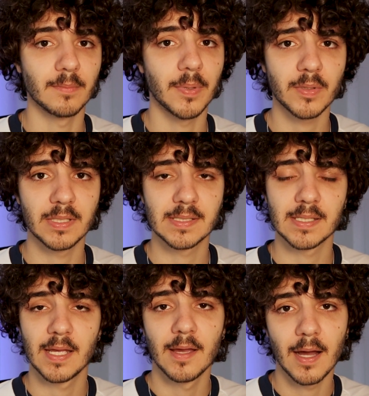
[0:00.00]
components,
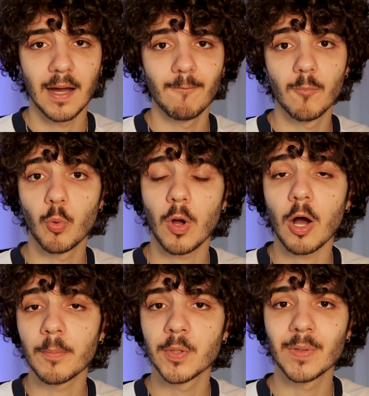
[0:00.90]
will
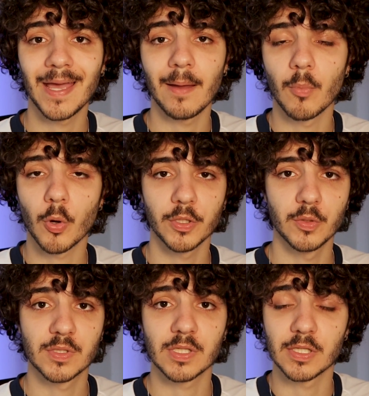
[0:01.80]
help you get more
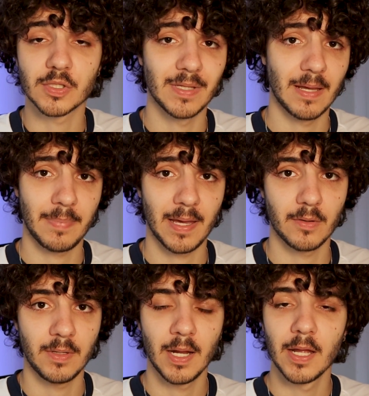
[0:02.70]
used to that
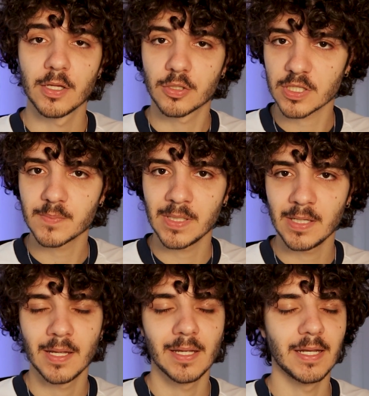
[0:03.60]
pattern. Trust me,
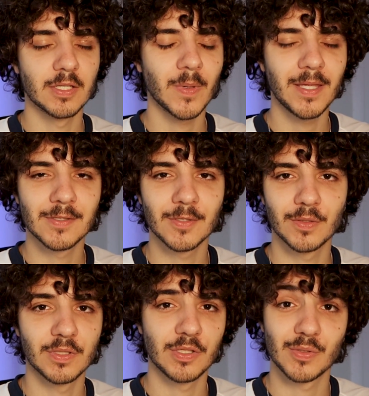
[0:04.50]
it is way easier
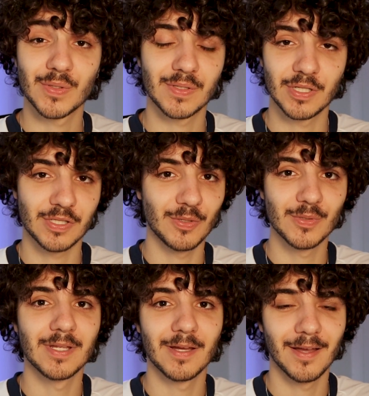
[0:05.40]
to just
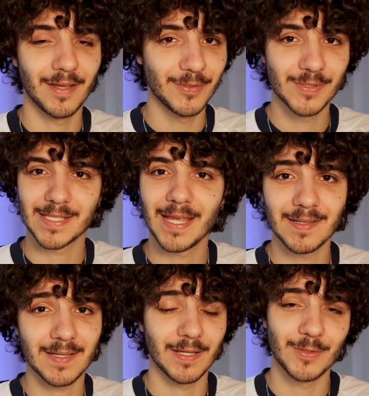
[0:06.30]
use a use
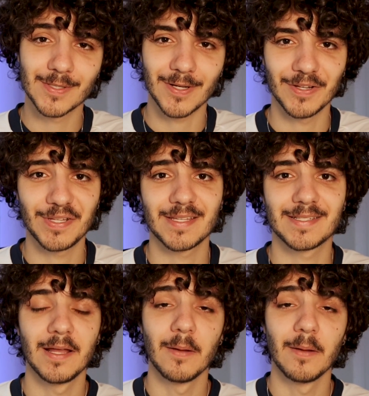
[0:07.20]
state and a use context,